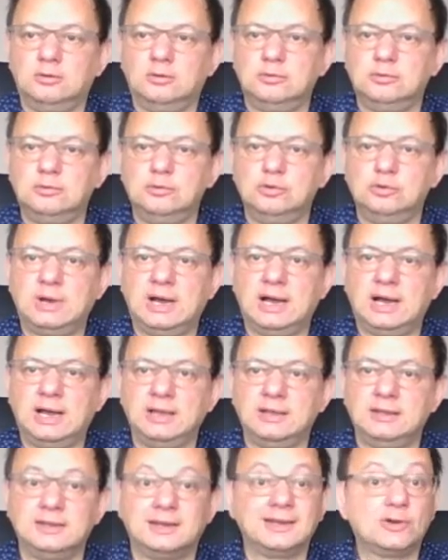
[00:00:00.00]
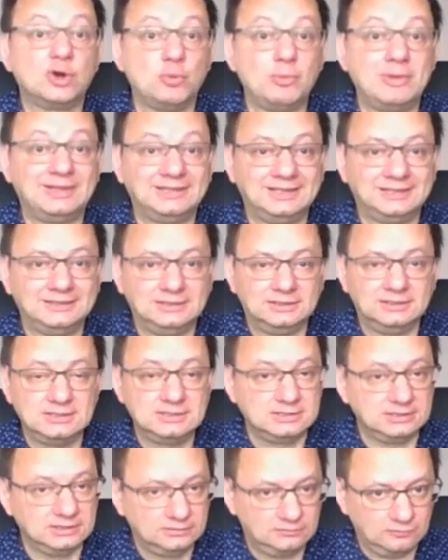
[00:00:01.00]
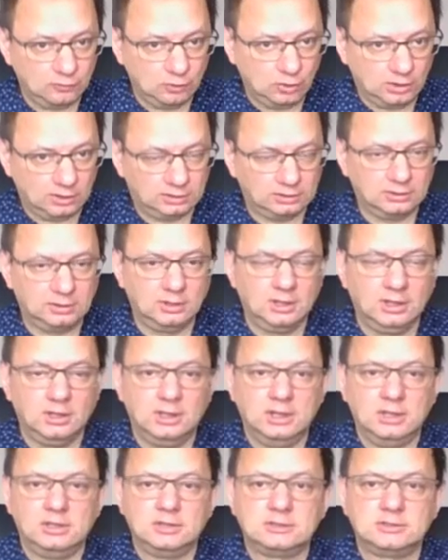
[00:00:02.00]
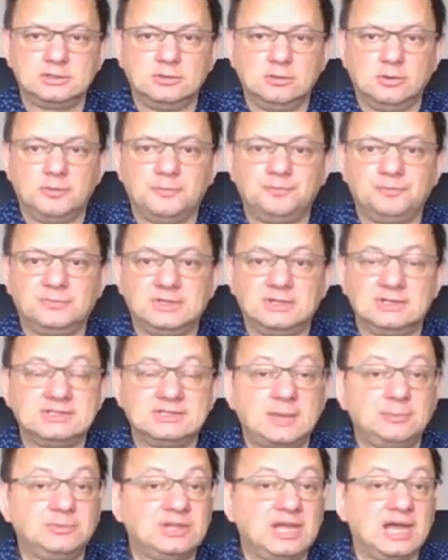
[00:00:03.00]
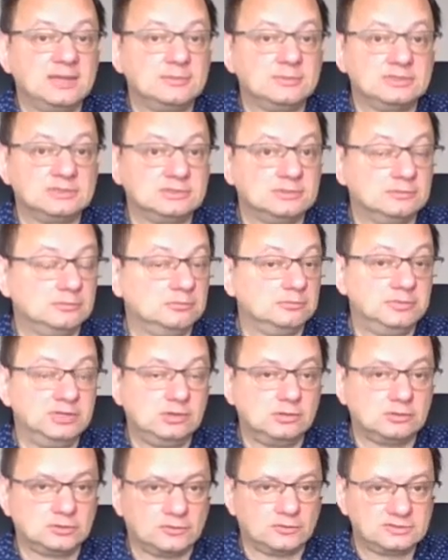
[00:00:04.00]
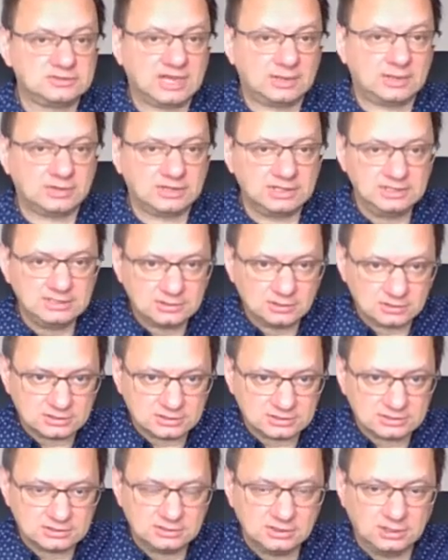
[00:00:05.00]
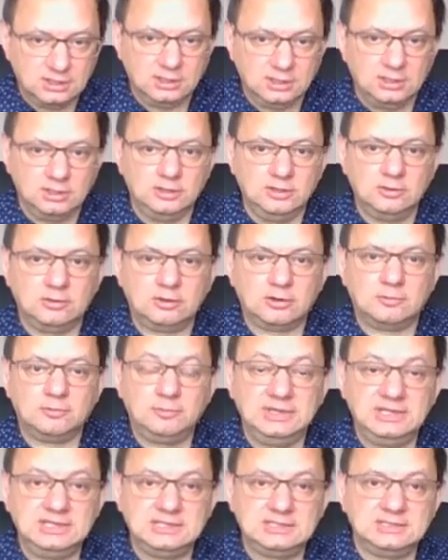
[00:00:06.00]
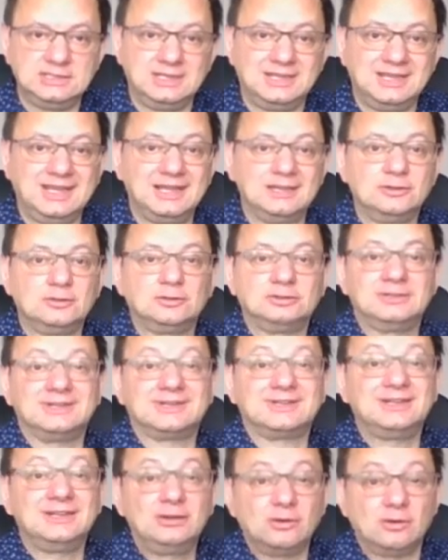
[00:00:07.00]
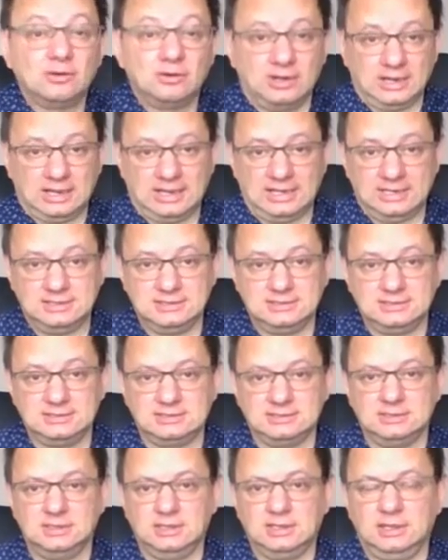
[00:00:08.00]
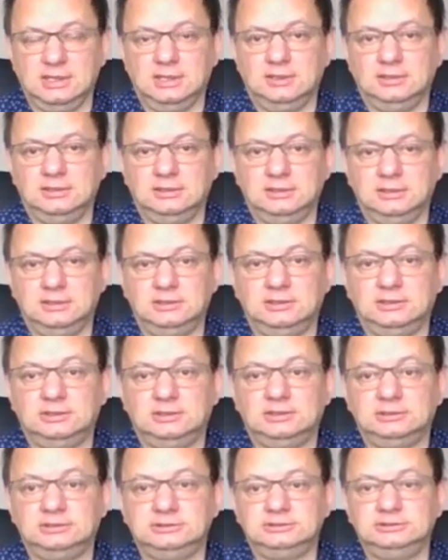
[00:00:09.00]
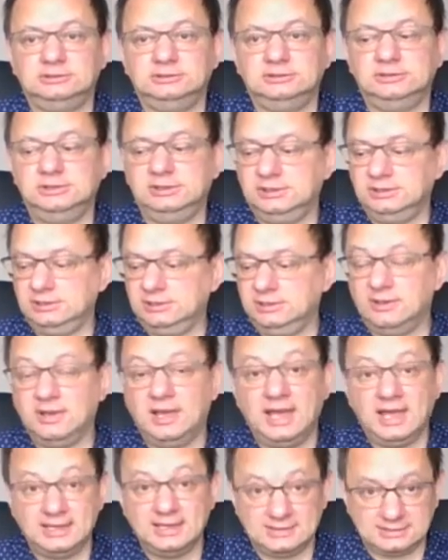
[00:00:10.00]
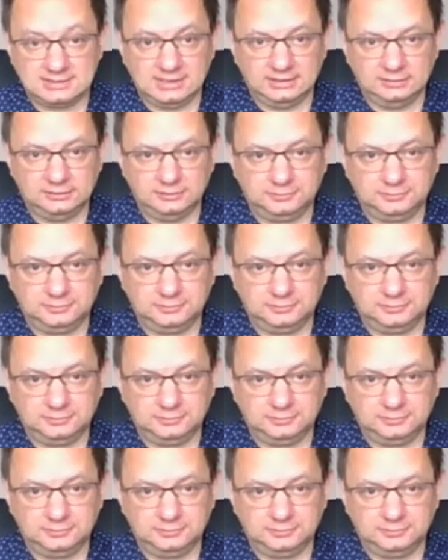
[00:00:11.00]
whom I recommended this, it worked. So sometimes, because of some reasons, your PC cannot recognize the headset,